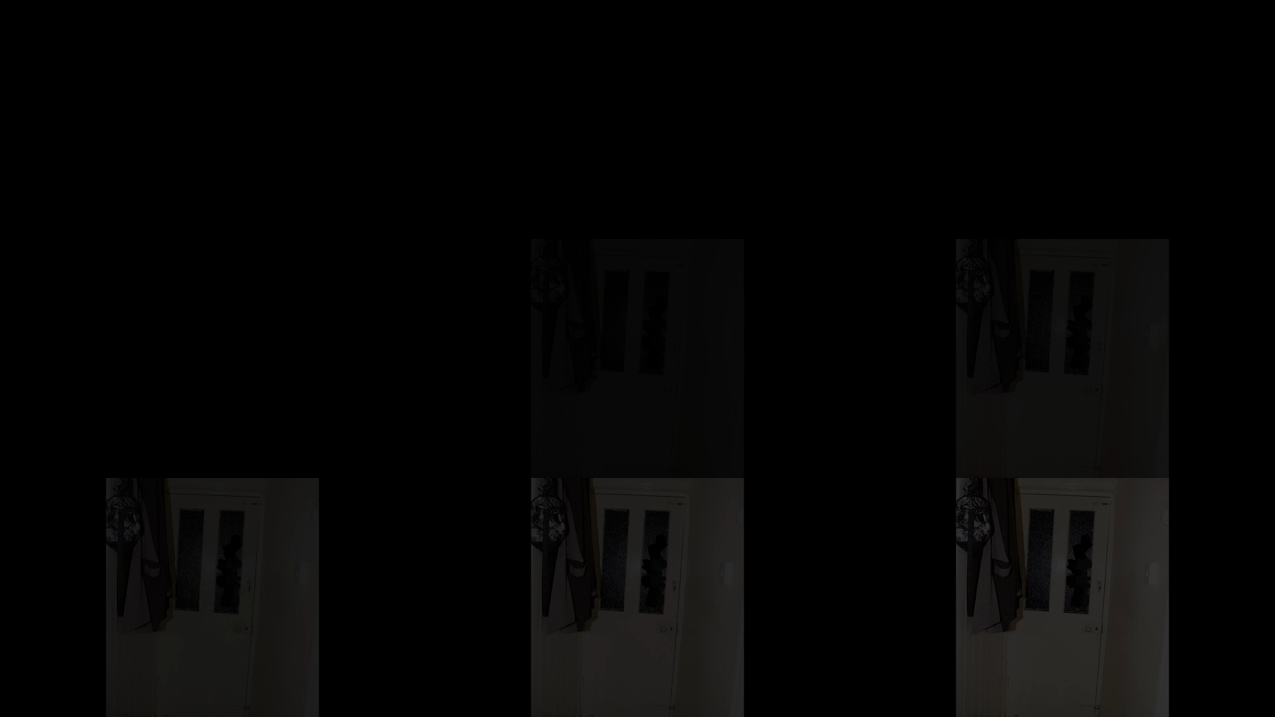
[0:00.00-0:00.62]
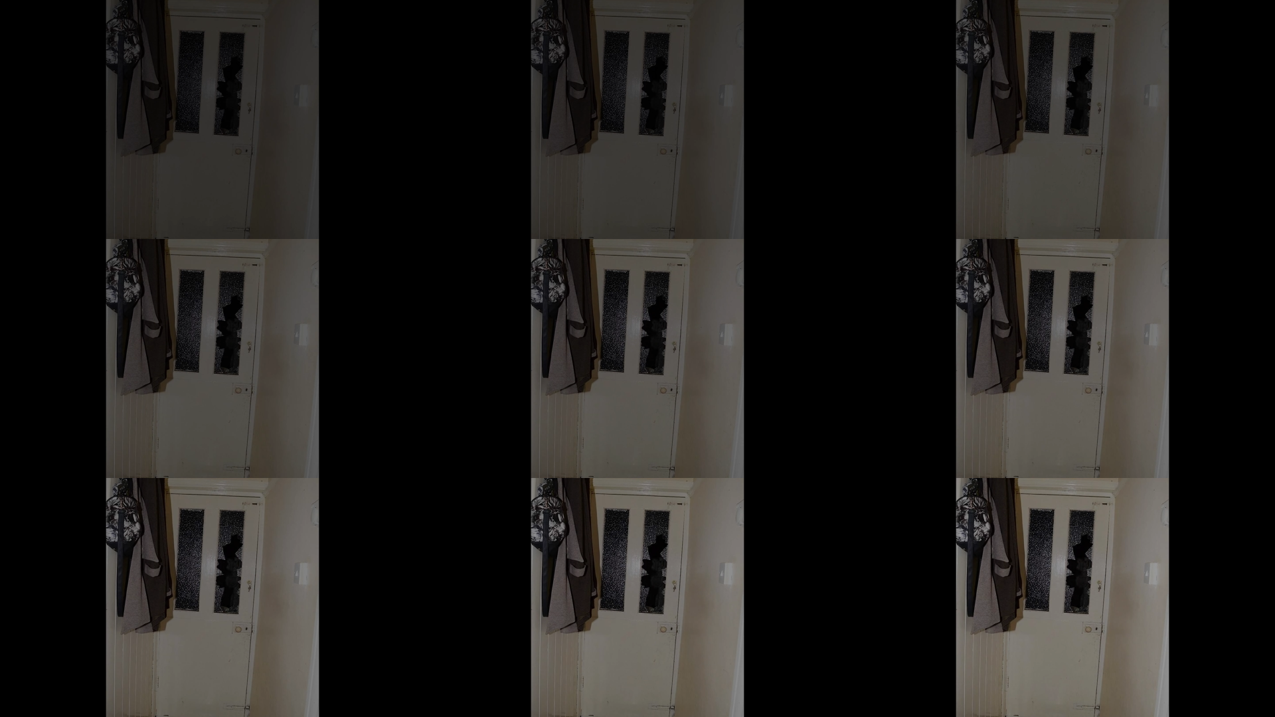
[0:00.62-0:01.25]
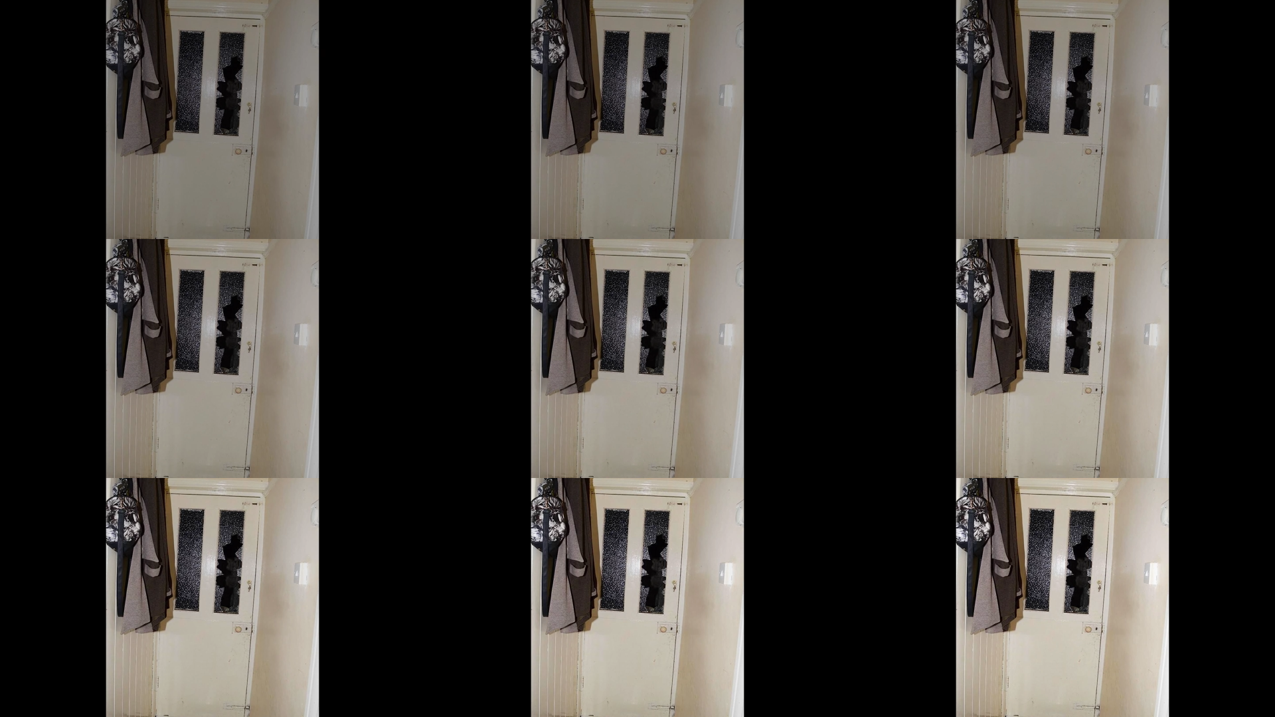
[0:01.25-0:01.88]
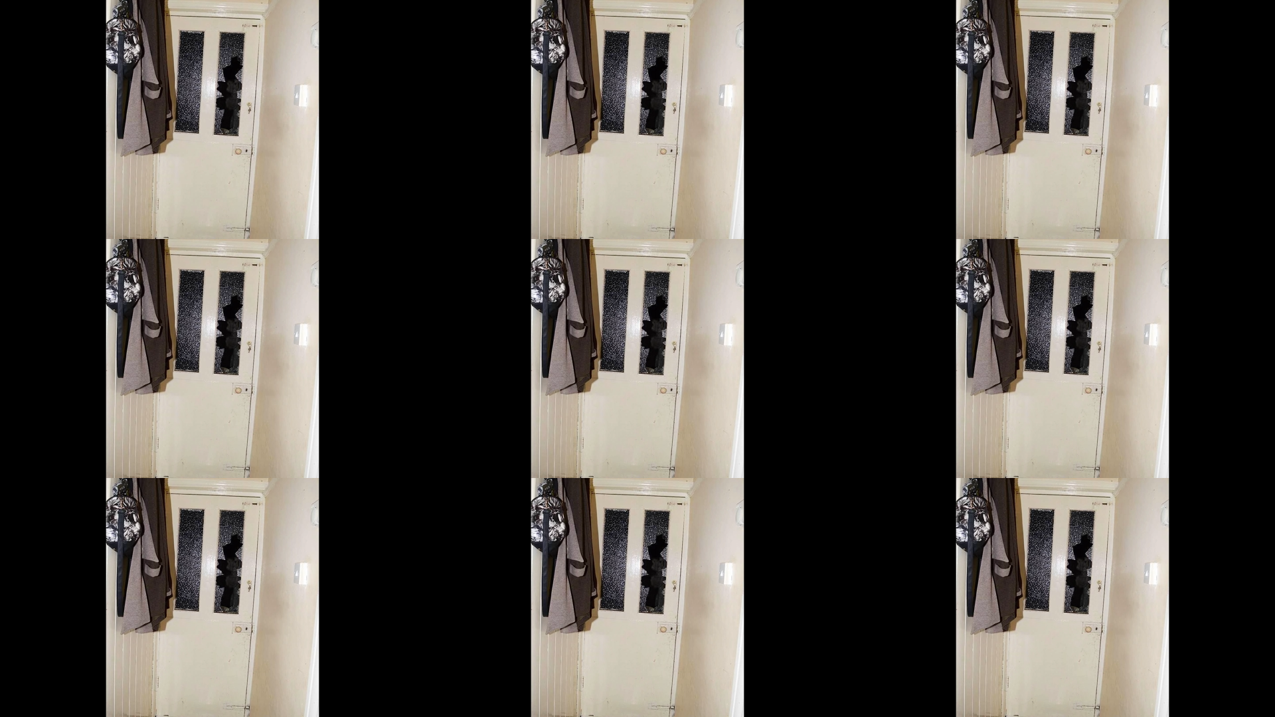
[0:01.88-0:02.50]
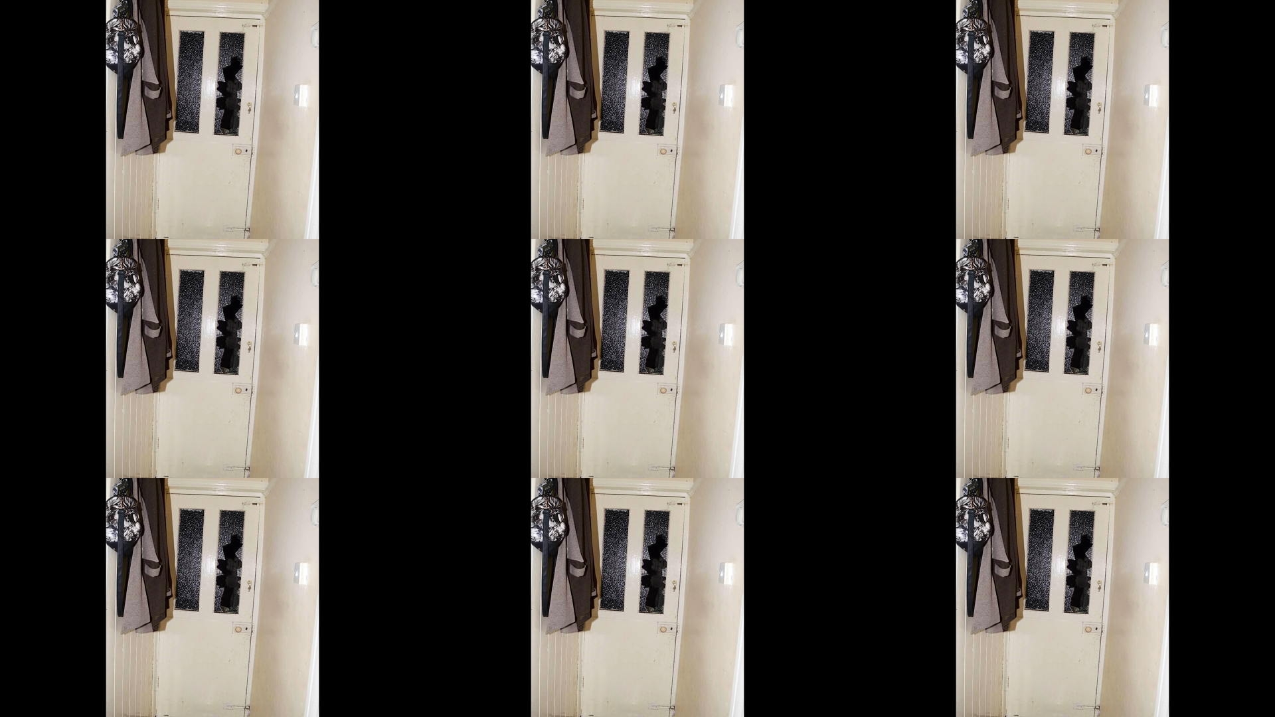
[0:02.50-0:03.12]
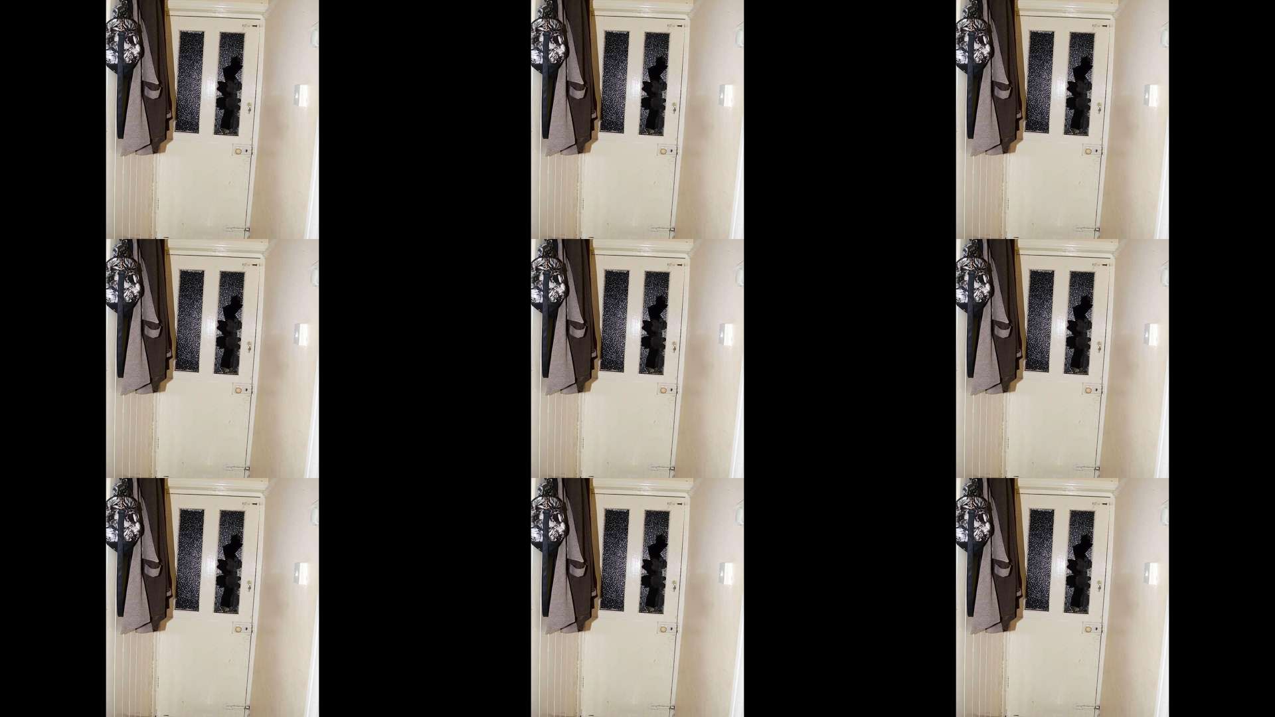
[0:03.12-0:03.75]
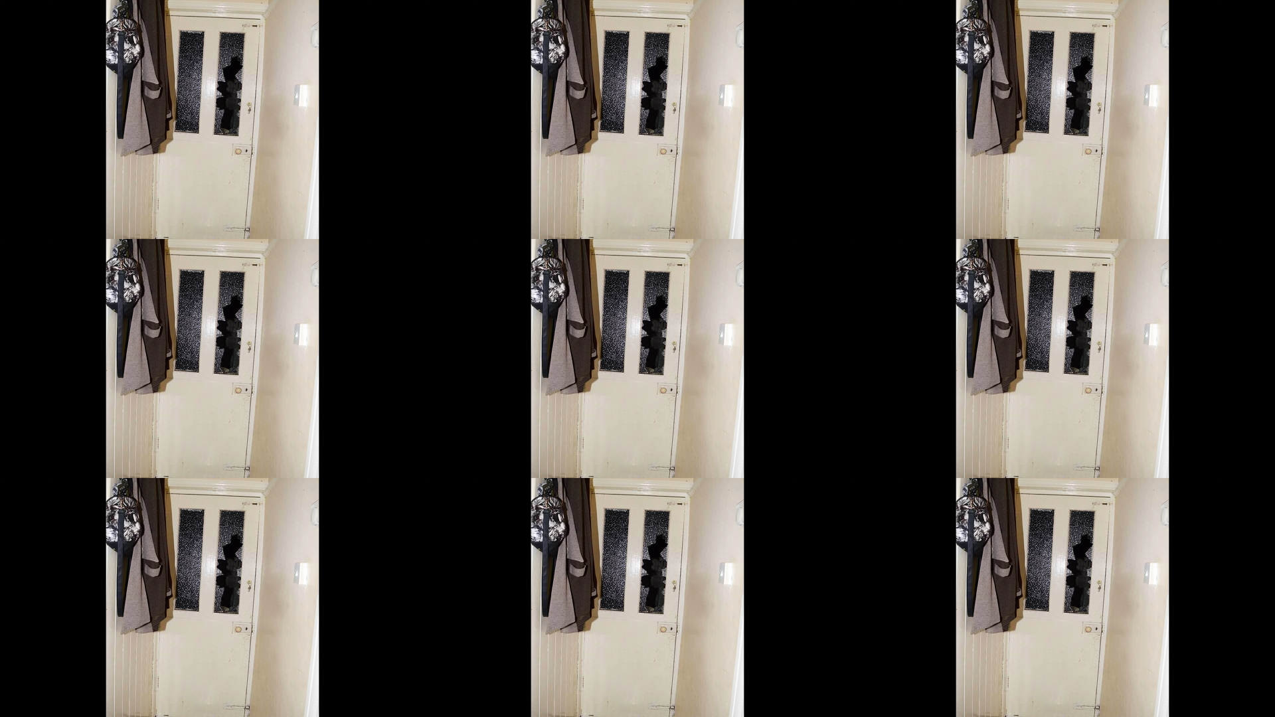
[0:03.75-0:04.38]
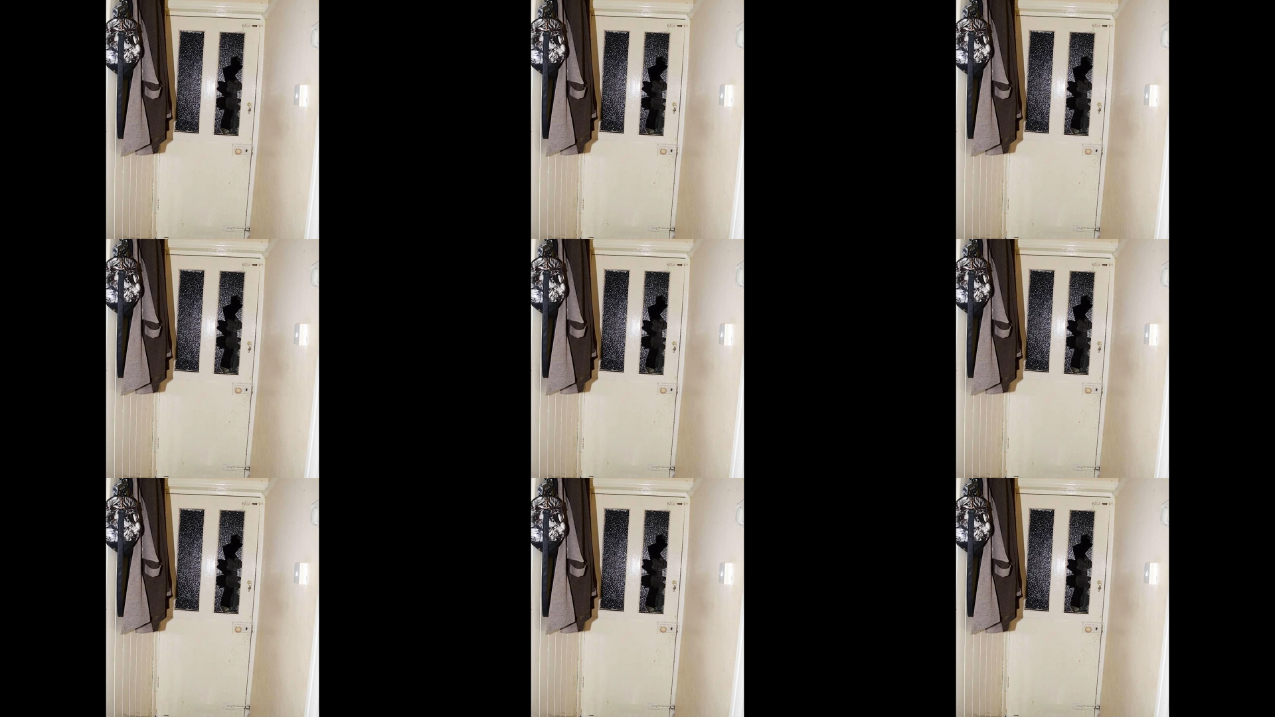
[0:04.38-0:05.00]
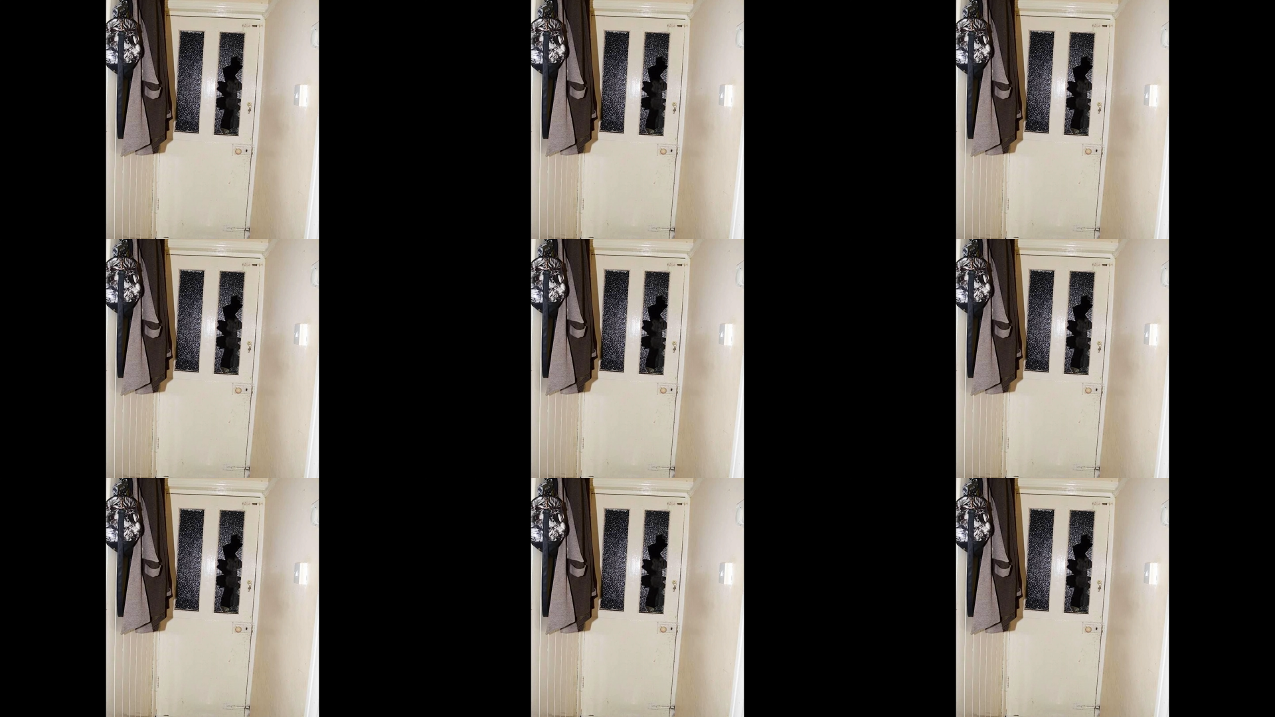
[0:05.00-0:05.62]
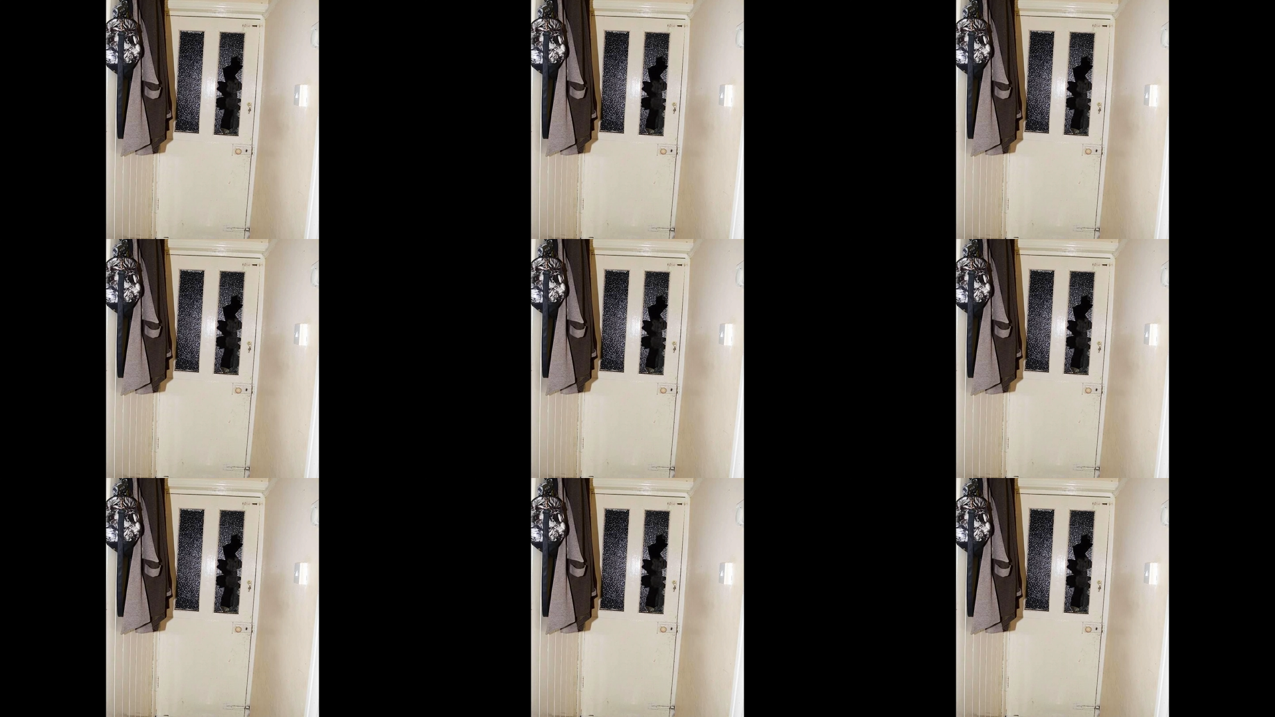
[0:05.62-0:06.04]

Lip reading: (no speaker visible)